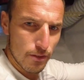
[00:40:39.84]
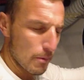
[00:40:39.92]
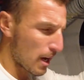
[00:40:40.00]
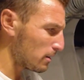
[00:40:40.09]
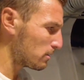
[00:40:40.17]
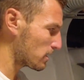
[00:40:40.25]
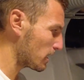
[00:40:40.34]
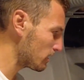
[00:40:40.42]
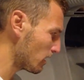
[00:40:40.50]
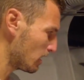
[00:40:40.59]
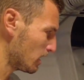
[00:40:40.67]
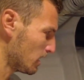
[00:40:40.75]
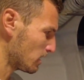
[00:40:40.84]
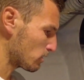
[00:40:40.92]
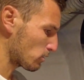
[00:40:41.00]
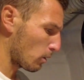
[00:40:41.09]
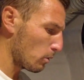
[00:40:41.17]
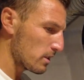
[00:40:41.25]
from outside,
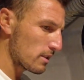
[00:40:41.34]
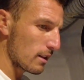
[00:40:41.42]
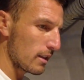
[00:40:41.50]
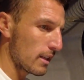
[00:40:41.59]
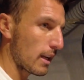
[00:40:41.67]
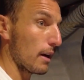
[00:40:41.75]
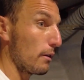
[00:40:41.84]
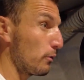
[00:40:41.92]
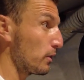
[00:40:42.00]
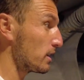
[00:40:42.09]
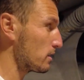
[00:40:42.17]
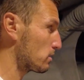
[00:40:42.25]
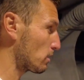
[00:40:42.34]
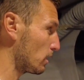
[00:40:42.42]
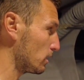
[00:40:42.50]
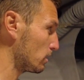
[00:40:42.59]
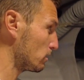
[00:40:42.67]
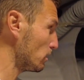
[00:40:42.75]
there's always a leak, everything gets salty.